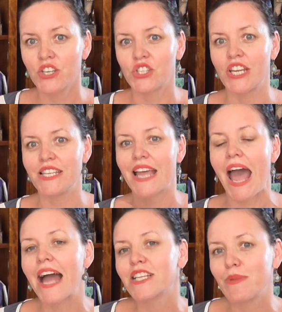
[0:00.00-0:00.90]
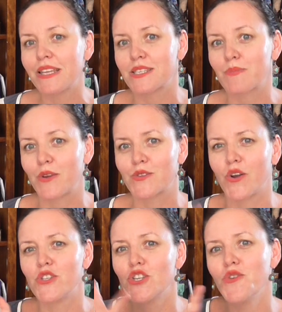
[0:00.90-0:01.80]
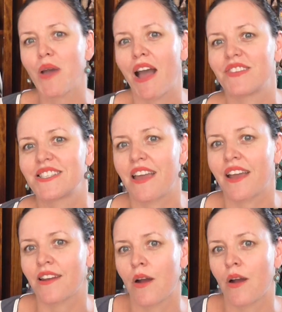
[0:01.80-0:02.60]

she tagged me in this post going, do you have this deck?